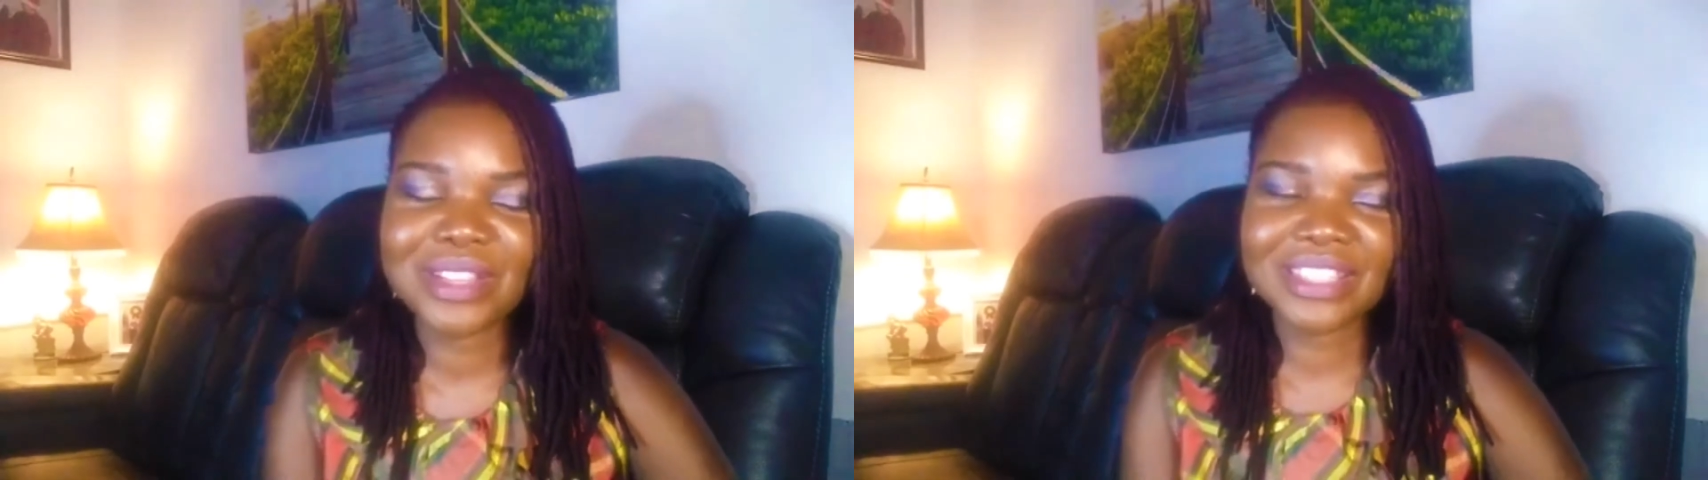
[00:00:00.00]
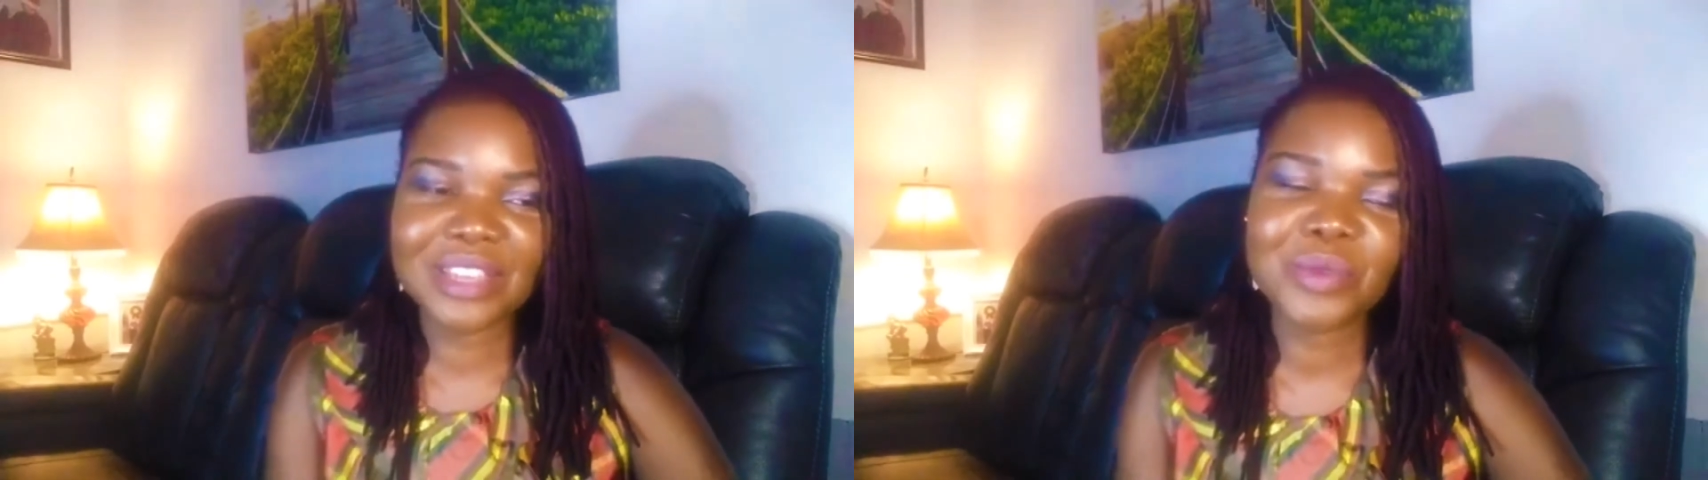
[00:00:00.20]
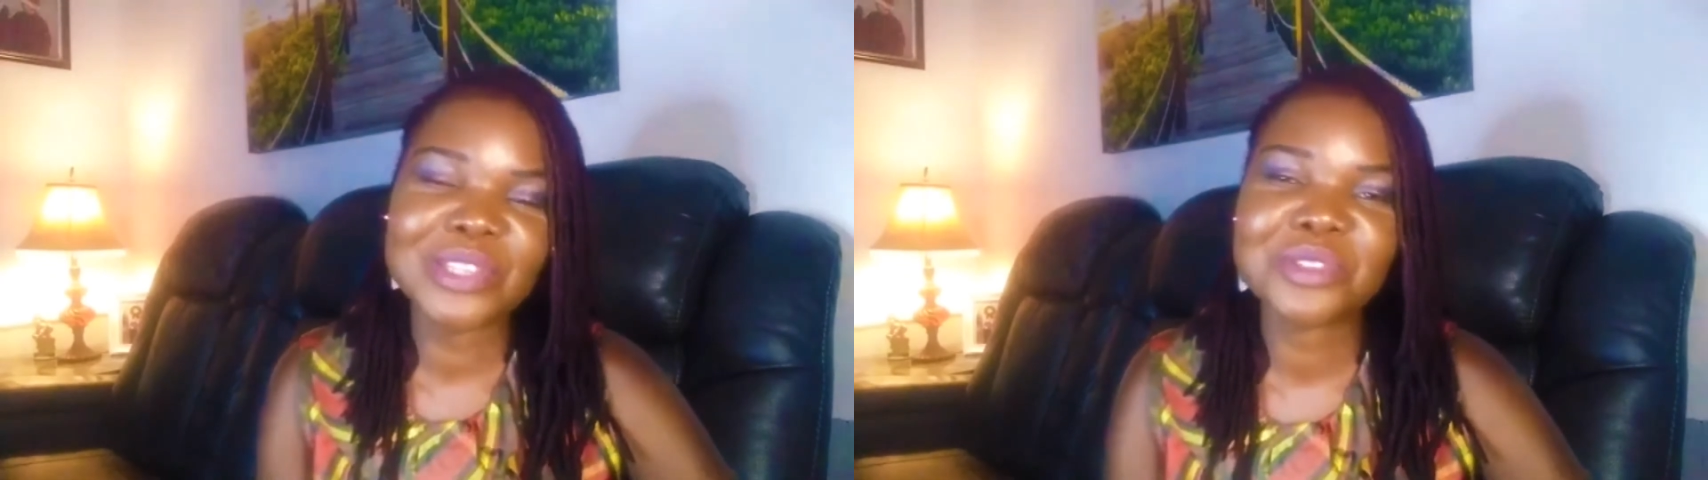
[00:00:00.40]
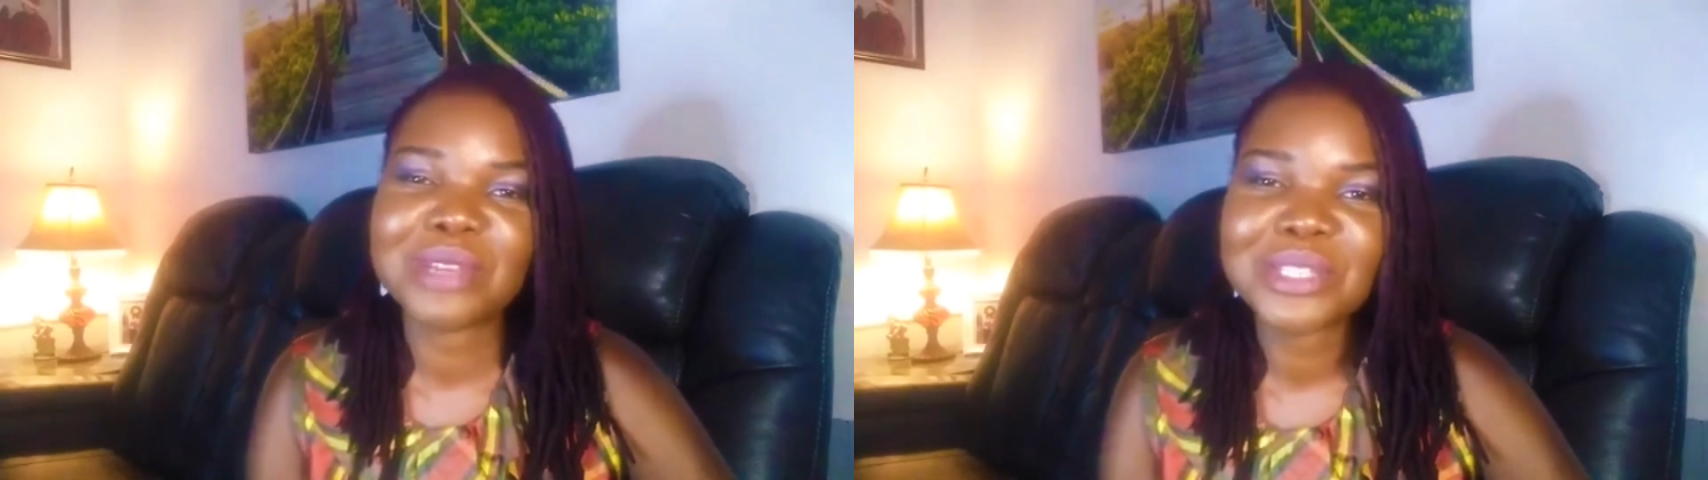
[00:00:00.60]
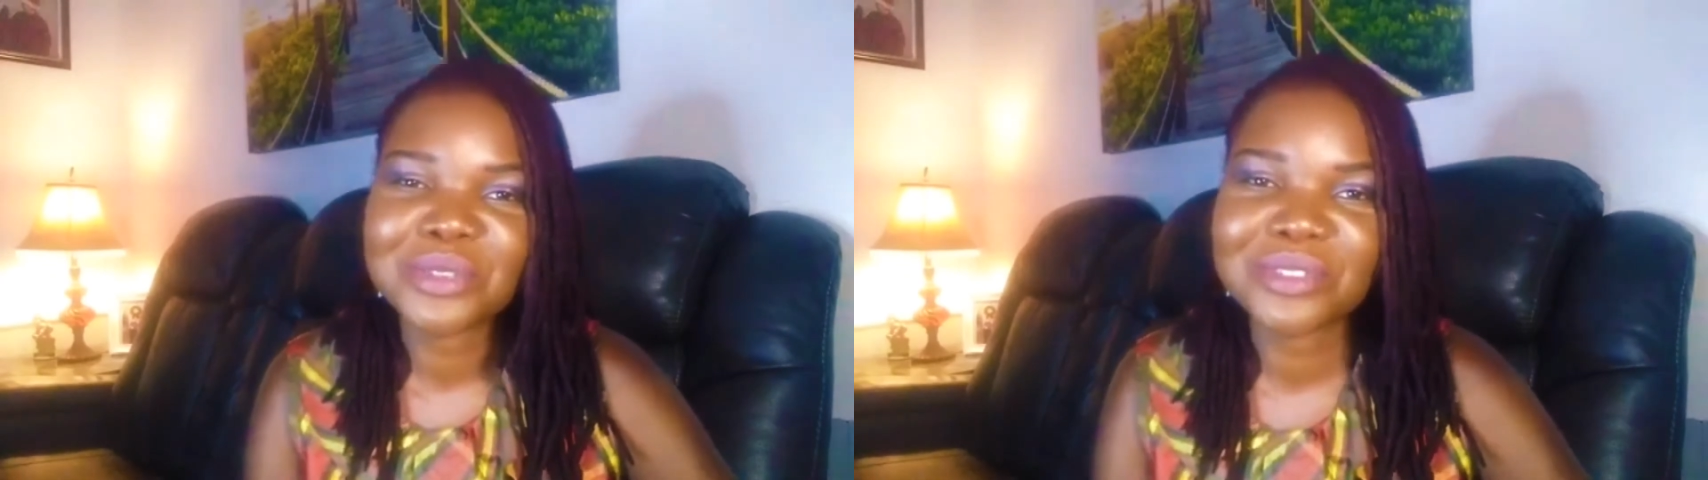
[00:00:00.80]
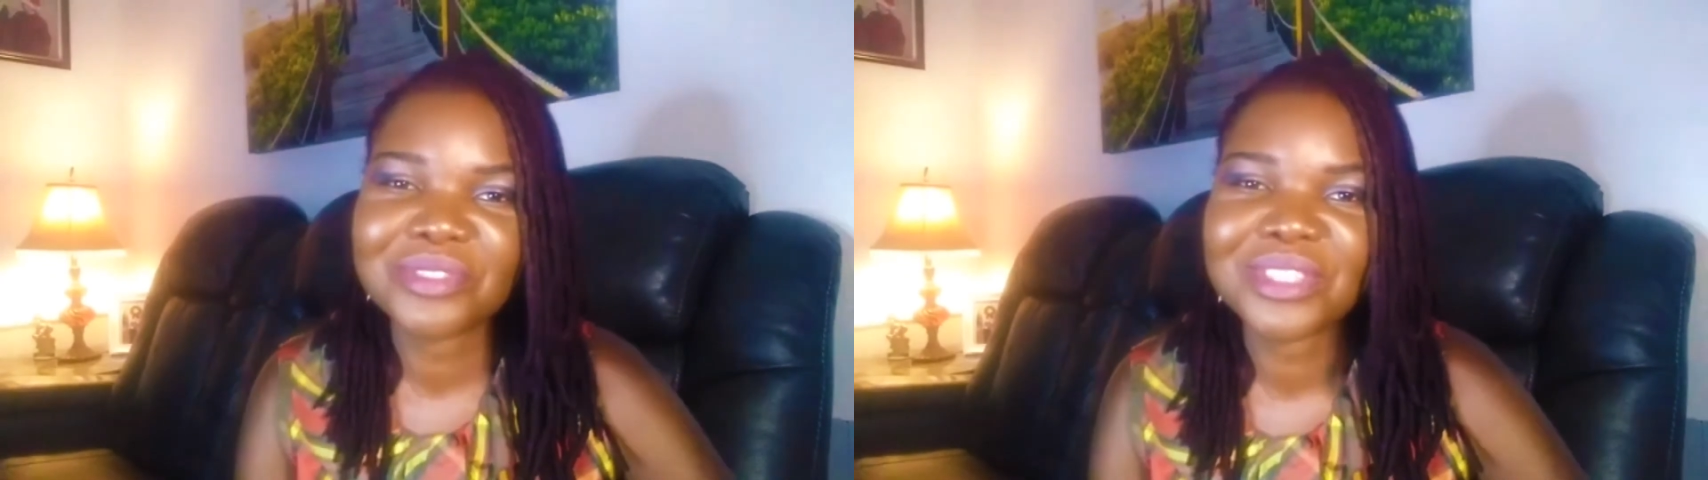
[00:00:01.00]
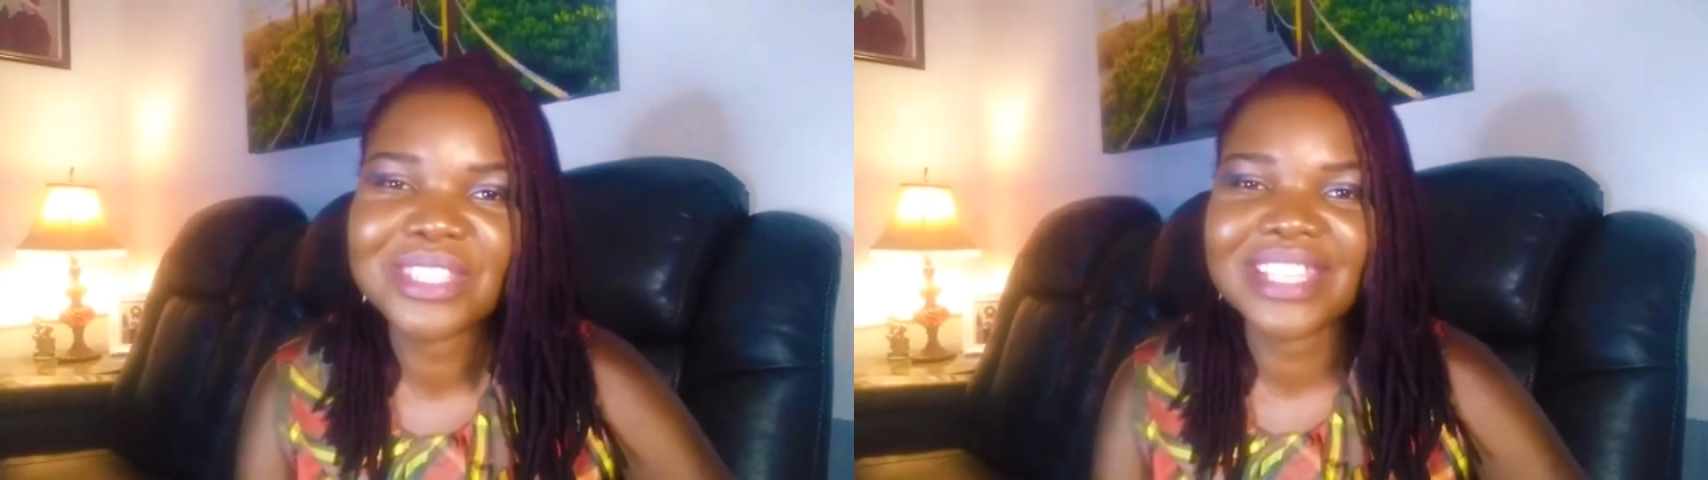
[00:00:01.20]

They went to my school fees,